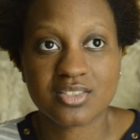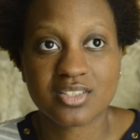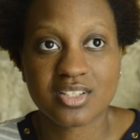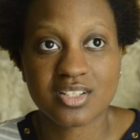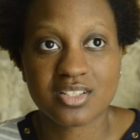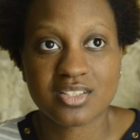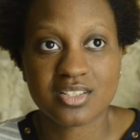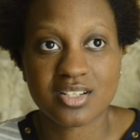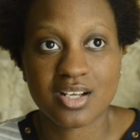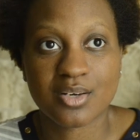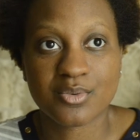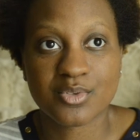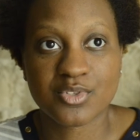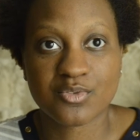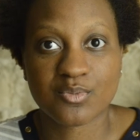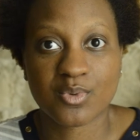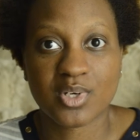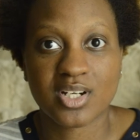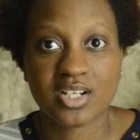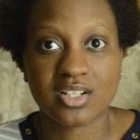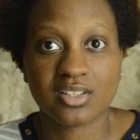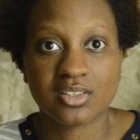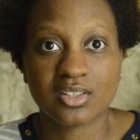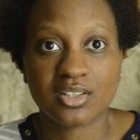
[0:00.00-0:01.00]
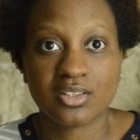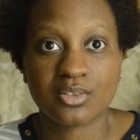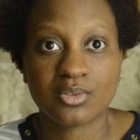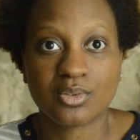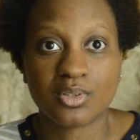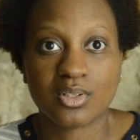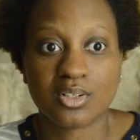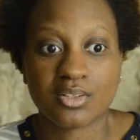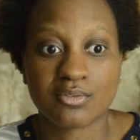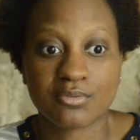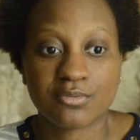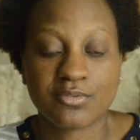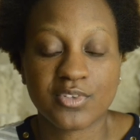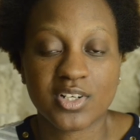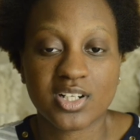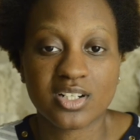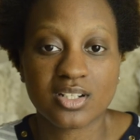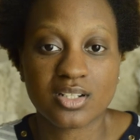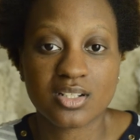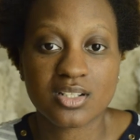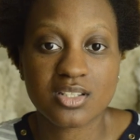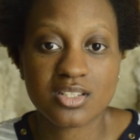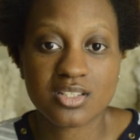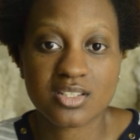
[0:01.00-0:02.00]
since I was running low on
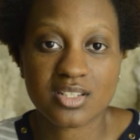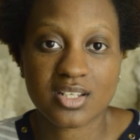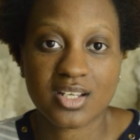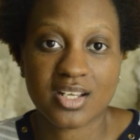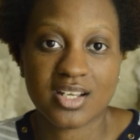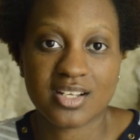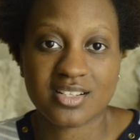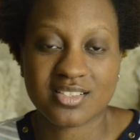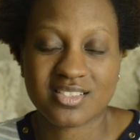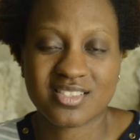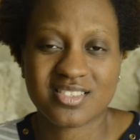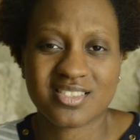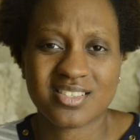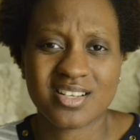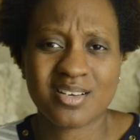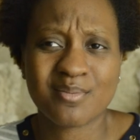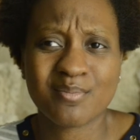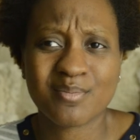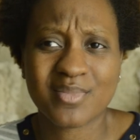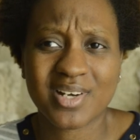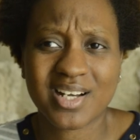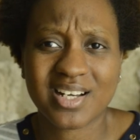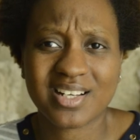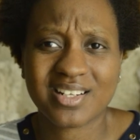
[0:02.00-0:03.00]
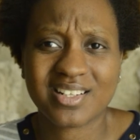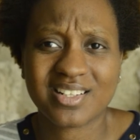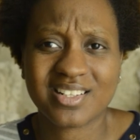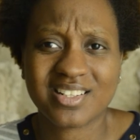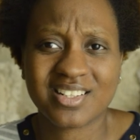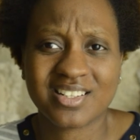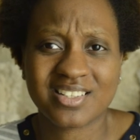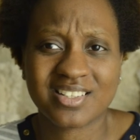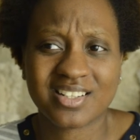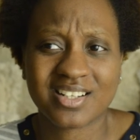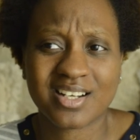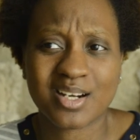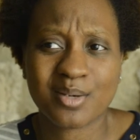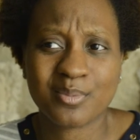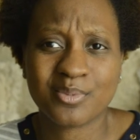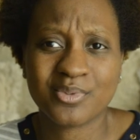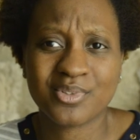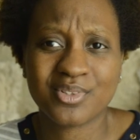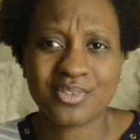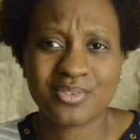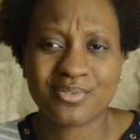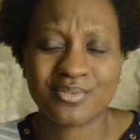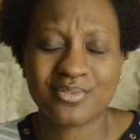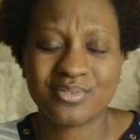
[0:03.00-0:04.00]
funds, and a
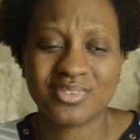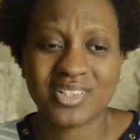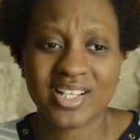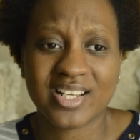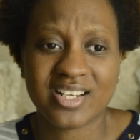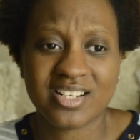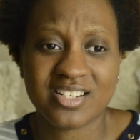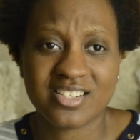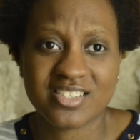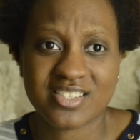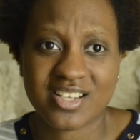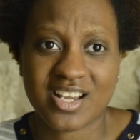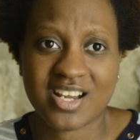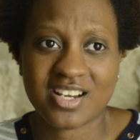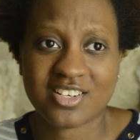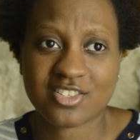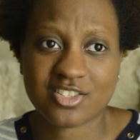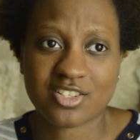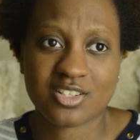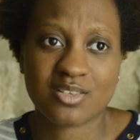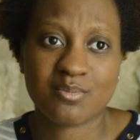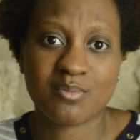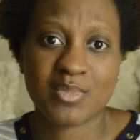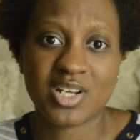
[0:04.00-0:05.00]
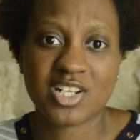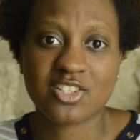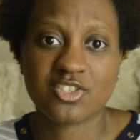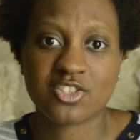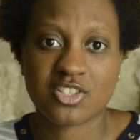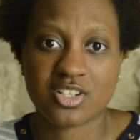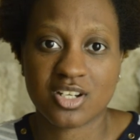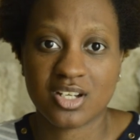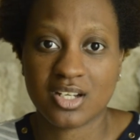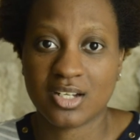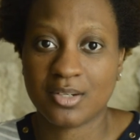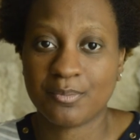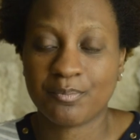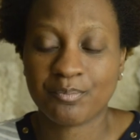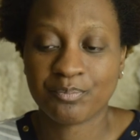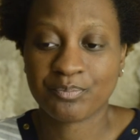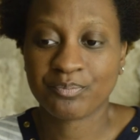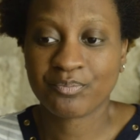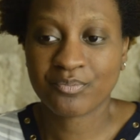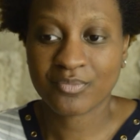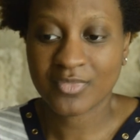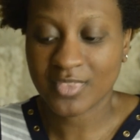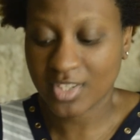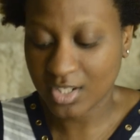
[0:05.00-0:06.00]
couple of ladies actually mentioned
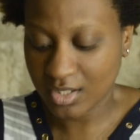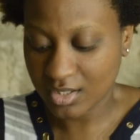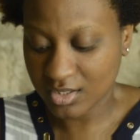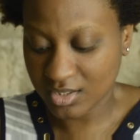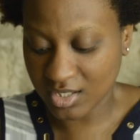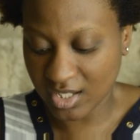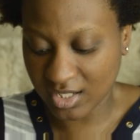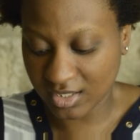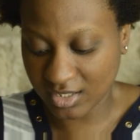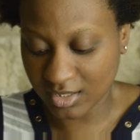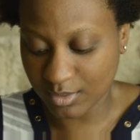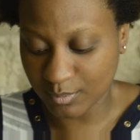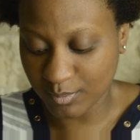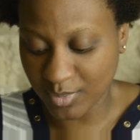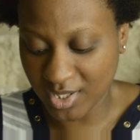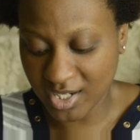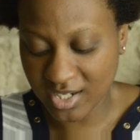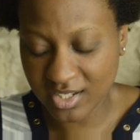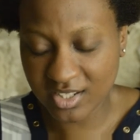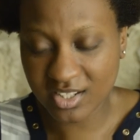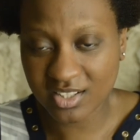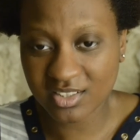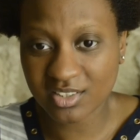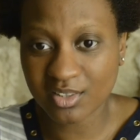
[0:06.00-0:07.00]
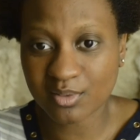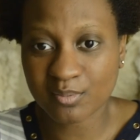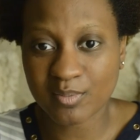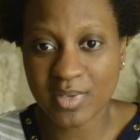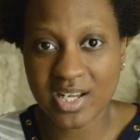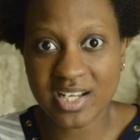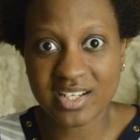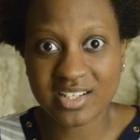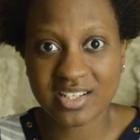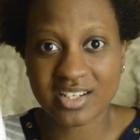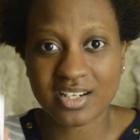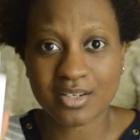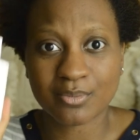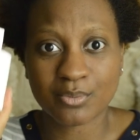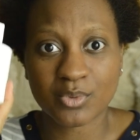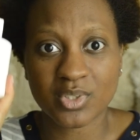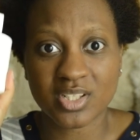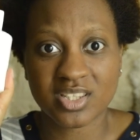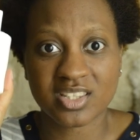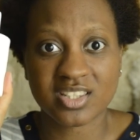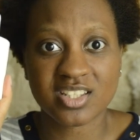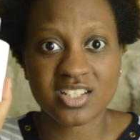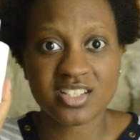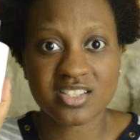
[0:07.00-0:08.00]
that combining their makeup
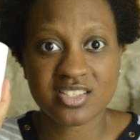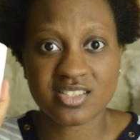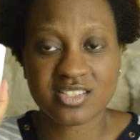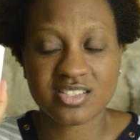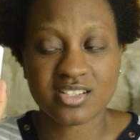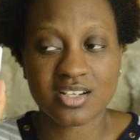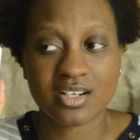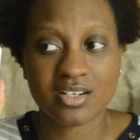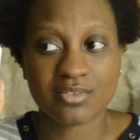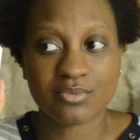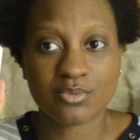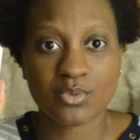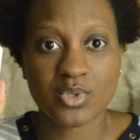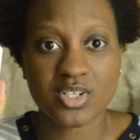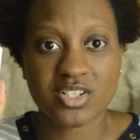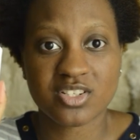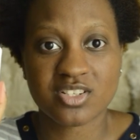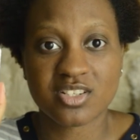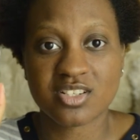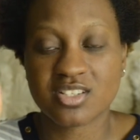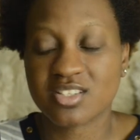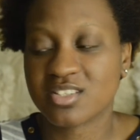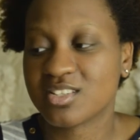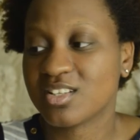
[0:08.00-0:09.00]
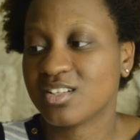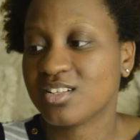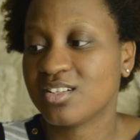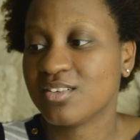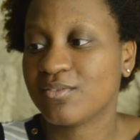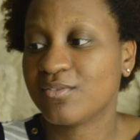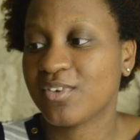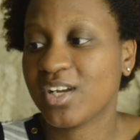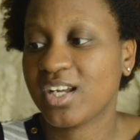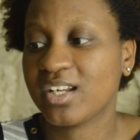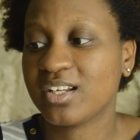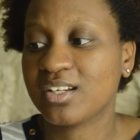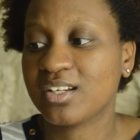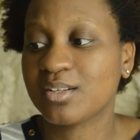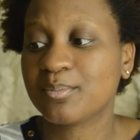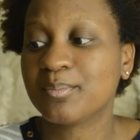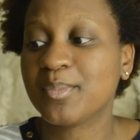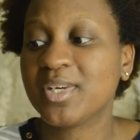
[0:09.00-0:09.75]
with this stuff, which is the Nivea